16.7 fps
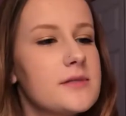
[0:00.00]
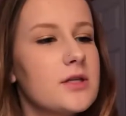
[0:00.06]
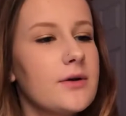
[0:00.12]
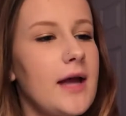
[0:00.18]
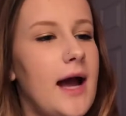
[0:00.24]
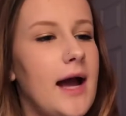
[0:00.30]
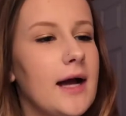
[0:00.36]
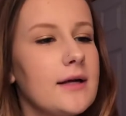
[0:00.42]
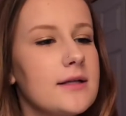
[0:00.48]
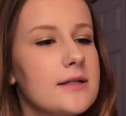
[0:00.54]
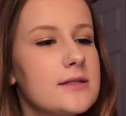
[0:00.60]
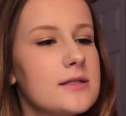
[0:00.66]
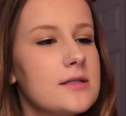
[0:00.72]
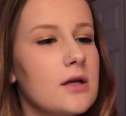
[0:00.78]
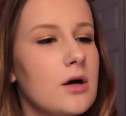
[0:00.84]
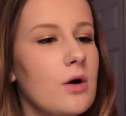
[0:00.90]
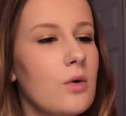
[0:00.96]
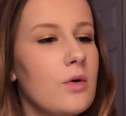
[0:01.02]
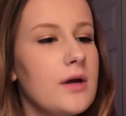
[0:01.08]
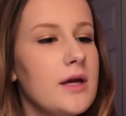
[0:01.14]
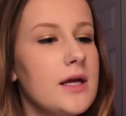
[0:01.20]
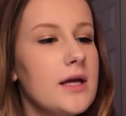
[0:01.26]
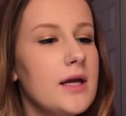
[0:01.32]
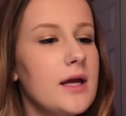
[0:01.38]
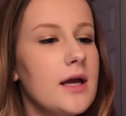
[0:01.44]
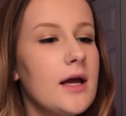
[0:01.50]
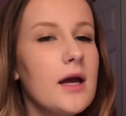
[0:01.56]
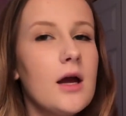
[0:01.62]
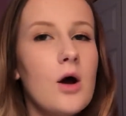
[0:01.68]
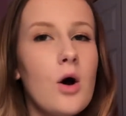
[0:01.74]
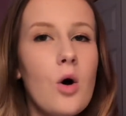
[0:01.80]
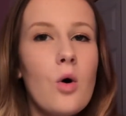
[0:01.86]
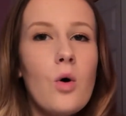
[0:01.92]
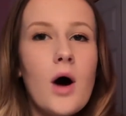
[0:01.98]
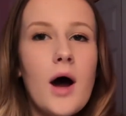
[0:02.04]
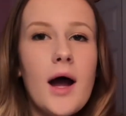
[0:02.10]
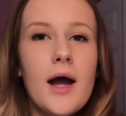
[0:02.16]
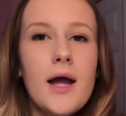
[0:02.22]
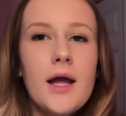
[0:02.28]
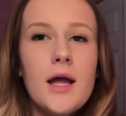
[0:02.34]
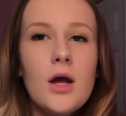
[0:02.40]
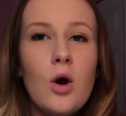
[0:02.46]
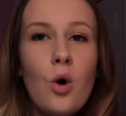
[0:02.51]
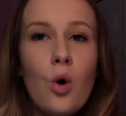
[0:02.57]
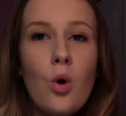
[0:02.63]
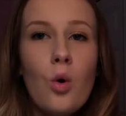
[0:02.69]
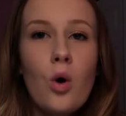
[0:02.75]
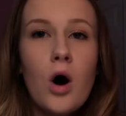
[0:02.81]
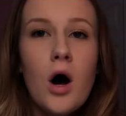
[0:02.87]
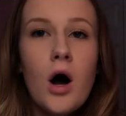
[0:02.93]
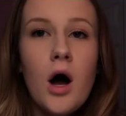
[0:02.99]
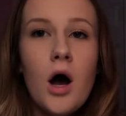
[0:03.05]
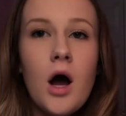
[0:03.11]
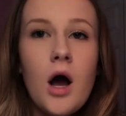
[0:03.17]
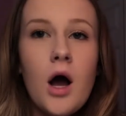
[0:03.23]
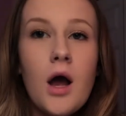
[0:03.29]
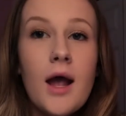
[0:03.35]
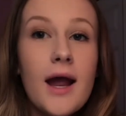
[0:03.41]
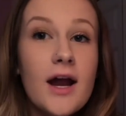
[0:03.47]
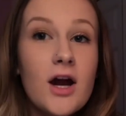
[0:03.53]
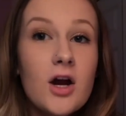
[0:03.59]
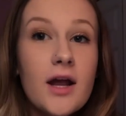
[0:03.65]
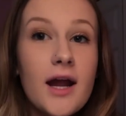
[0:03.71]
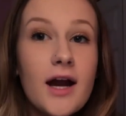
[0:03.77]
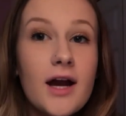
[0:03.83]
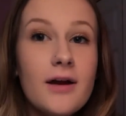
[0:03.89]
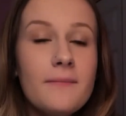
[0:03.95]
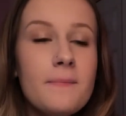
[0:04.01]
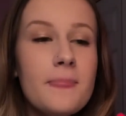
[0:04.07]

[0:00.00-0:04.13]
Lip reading: So yeah, it's OUAI hair care,